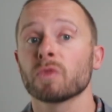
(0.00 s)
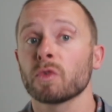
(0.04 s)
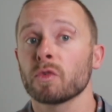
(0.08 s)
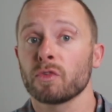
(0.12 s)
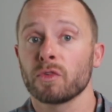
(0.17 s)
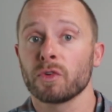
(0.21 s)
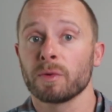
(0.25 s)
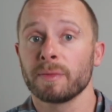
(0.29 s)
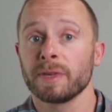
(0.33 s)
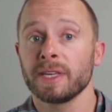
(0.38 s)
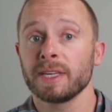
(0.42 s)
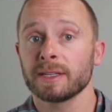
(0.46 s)

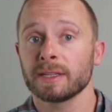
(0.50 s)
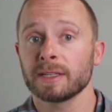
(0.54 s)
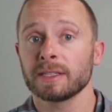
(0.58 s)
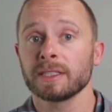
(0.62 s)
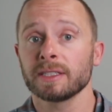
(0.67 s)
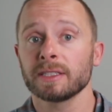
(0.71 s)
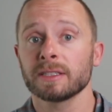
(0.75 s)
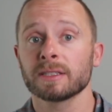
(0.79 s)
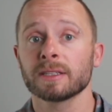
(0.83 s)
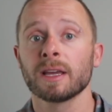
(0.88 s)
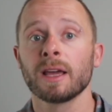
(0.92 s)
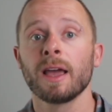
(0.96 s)
for me at
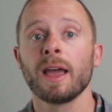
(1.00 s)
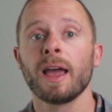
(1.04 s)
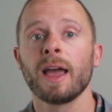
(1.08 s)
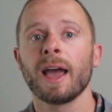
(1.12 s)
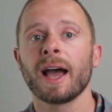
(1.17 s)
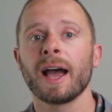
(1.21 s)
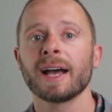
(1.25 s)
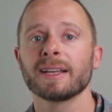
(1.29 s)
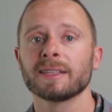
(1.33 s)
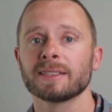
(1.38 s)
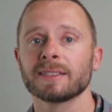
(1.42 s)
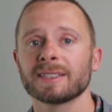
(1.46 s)
least,
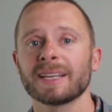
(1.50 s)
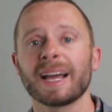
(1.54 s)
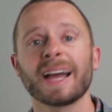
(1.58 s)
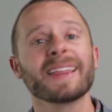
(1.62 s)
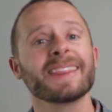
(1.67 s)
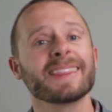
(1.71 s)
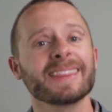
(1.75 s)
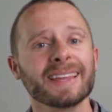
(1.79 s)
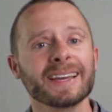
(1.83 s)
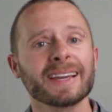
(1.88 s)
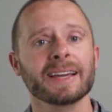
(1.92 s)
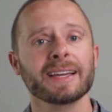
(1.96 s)
as I
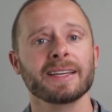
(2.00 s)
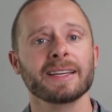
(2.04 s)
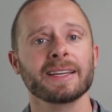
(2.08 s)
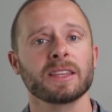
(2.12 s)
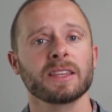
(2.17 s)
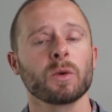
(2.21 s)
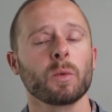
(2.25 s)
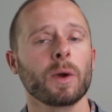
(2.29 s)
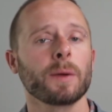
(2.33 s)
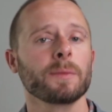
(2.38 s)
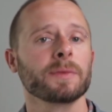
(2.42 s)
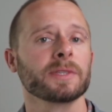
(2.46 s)
think I can get
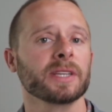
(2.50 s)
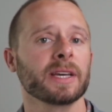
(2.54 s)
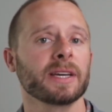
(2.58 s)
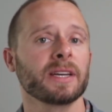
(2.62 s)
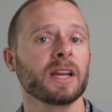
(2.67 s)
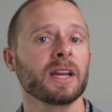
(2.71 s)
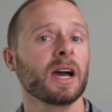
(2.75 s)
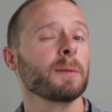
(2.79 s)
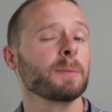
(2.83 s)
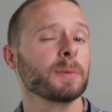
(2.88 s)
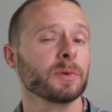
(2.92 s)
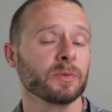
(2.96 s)
the website
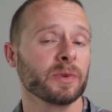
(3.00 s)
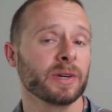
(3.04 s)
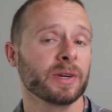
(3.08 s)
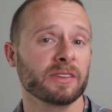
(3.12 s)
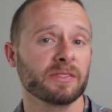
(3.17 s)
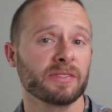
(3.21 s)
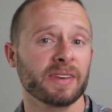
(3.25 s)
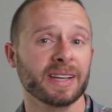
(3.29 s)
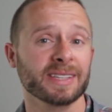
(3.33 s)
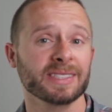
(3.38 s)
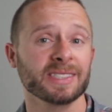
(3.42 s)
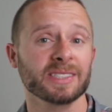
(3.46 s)
up and running
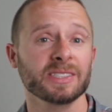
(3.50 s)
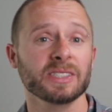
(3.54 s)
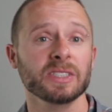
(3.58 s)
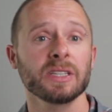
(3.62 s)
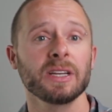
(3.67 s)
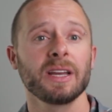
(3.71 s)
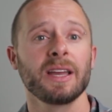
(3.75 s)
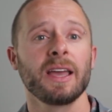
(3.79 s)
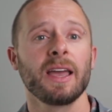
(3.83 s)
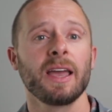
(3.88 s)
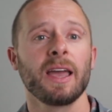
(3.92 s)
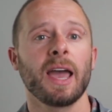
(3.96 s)
faster.
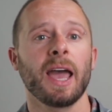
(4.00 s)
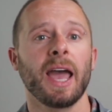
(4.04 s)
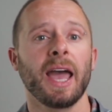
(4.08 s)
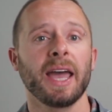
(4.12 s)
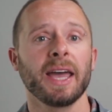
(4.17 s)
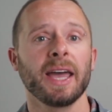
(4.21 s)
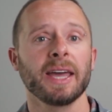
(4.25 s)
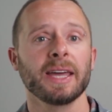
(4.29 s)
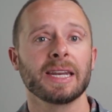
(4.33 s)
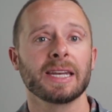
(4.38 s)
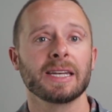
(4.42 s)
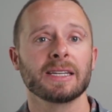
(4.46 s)

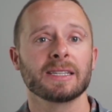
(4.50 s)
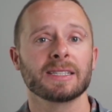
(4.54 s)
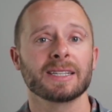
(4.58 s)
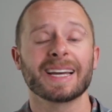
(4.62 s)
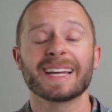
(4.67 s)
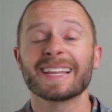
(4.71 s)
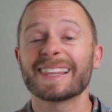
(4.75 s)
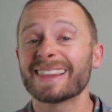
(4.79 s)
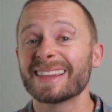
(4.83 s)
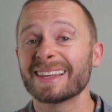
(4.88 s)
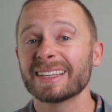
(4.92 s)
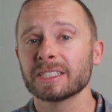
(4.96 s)
And
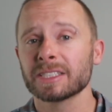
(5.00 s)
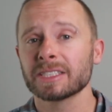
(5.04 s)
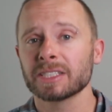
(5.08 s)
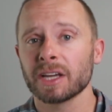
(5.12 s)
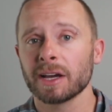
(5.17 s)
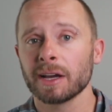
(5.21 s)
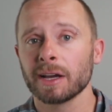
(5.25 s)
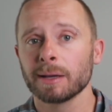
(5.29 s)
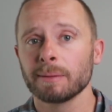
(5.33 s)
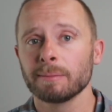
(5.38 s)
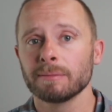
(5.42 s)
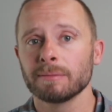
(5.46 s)
at this
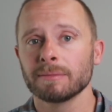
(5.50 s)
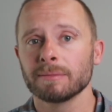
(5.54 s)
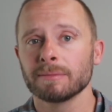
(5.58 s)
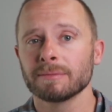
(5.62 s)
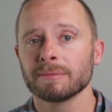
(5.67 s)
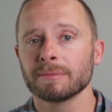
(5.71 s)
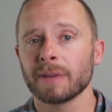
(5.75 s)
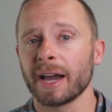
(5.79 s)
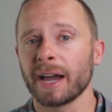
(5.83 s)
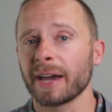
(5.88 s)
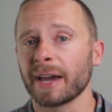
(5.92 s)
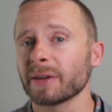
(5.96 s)
time,
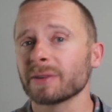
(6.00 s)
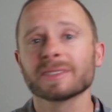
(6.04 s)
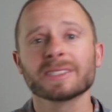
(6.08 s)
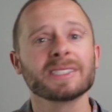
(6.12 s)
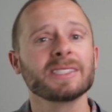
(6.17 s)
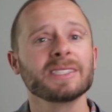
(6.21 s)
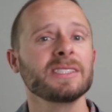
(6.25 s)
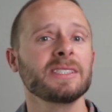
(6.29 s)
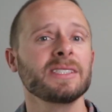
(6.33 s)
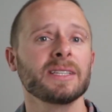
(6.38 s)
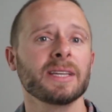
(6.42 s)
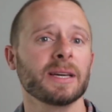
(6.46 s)
I don't
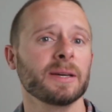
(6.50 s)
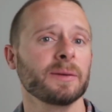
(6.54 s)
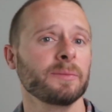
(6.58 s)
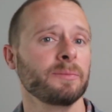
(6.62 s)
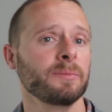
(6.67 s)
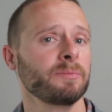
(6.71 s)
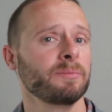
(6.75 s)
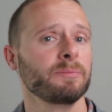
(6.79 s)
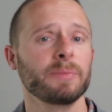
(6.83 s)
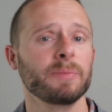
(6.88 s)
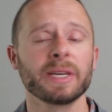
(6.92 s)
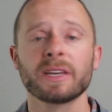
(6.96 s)
see a
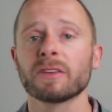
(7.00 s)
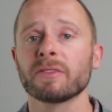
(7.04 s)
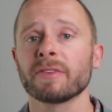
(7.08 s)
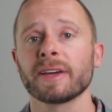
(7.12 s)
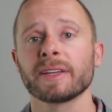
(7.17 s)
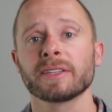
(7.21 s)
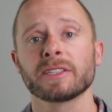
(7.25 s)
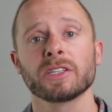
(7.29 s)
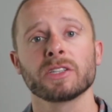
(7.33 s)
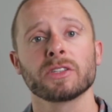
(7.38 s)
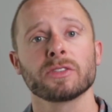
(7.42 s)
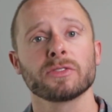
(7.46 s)
big
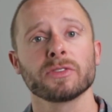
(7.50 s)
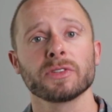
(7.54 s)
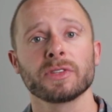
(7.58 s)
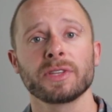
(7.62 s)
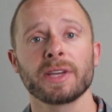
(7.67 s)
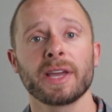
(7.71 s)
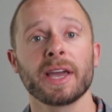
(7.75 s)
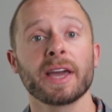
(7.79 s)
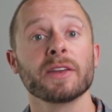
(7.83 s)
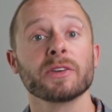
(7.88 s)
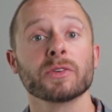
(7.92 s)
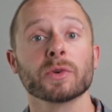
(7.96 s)
advantage for the
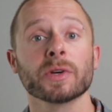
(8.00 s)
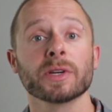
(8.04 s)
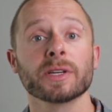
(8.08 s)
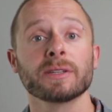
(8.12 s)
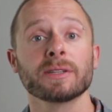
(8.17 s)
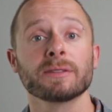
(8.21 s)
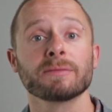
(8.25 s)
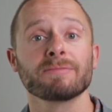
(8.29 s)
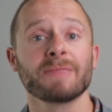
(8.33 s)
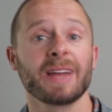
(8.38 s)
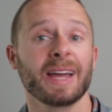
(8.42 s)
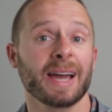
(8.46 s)
Android
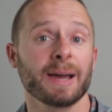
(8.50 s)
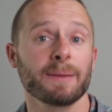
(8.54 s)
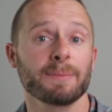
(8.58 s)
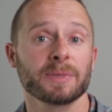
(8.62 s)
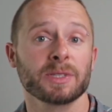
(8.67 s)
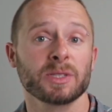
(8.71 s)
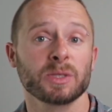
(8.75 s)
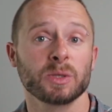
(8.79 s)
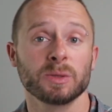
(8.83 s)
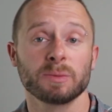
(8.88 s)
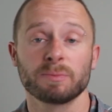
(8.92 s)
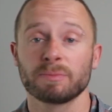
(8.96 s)
app
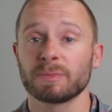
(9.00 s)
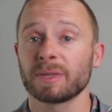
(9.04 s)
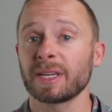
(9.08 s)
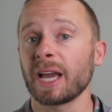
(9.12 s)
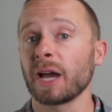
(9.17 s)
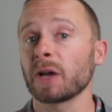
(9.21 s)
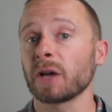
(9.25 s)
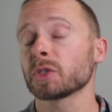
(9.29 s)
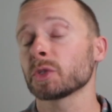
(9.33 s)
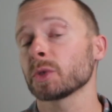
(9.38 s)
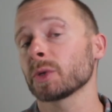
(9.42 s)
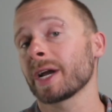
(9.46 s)
to
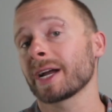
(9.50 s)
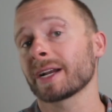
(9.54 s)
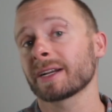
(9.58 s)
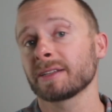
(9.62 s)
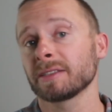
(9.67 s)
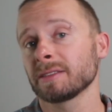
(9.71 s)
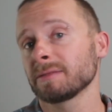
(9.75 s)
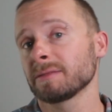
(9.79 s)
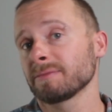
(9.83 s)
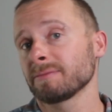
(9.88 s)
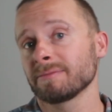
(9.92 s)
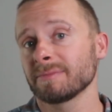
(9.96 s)
counteract
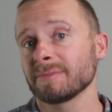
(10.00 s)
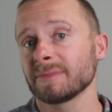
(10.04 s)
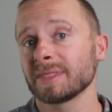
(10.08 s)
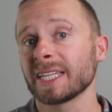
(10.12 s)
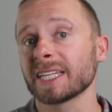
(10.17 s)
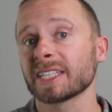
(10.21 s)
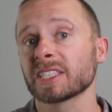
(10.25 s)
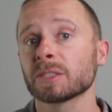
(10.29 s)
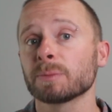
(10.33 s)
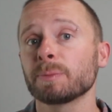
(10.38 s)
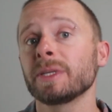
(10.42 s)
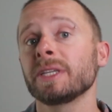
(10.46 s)

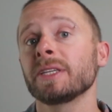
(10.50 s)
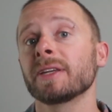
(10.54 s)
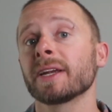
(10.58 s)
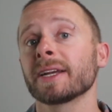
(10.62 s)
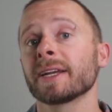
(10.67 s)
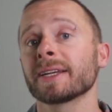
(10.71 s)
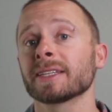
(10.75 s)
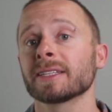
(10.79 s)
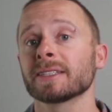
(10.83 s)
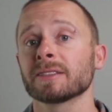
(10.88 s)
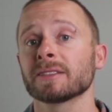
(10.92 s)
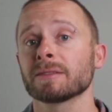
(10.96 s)
that speed I'd
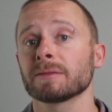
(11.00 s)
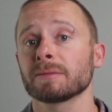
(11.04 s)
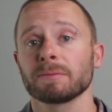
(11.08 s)
get